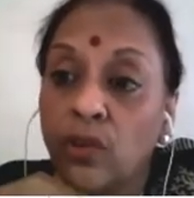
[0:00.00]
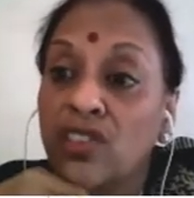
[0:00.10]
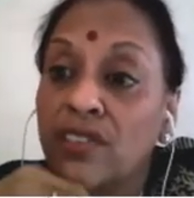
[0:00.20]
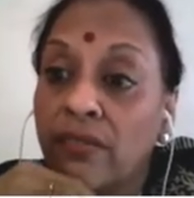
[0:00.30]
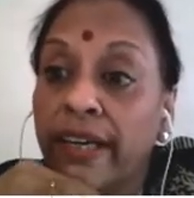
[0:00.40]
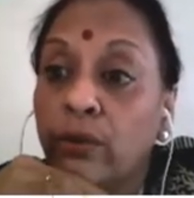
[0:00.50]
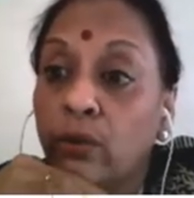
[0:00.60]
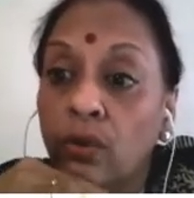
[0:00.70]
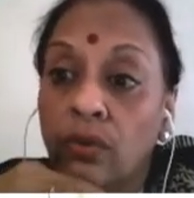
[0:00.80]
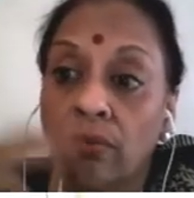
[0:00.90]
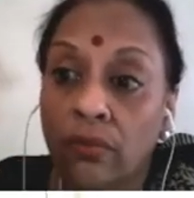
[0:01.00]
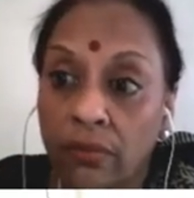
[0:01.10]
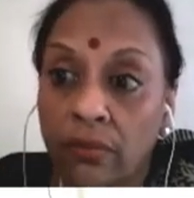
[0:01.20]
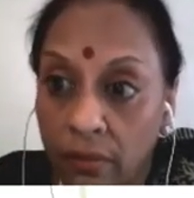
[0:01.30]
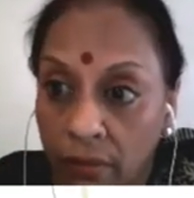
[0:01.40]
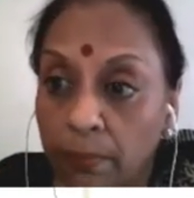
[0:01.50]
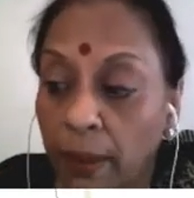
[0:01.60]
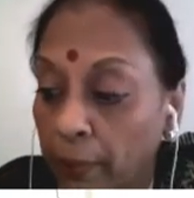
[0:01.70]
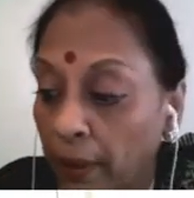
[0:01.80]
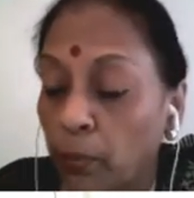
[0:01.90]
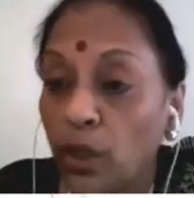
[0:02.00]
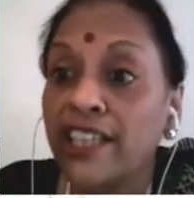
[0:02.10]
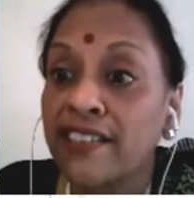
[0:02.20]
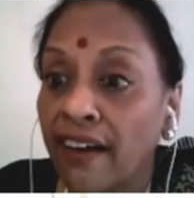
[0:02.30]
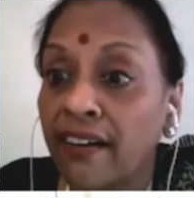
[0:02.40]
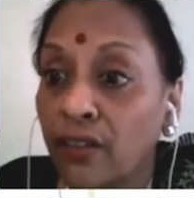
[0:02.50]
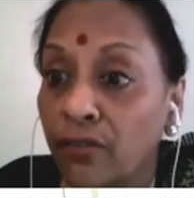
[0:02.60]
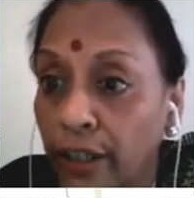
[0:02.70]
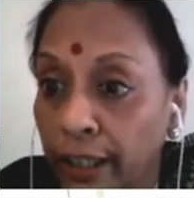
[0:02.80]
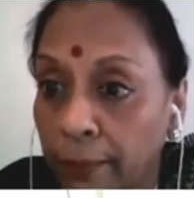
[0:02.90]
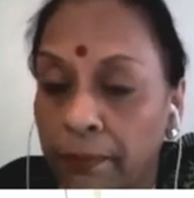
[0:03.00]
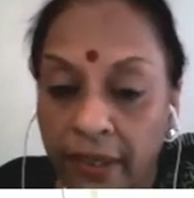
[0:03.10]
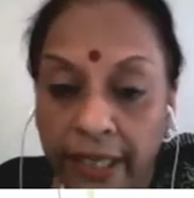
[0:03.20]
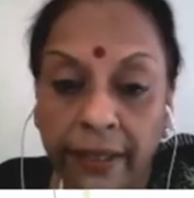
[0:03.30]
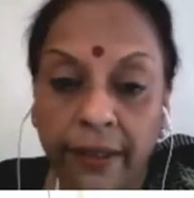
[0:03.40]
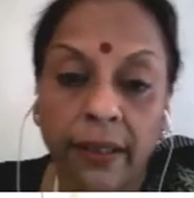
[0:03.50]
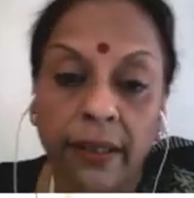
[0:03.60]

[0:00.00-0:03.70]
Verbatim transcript: Just try to people police hunt for him right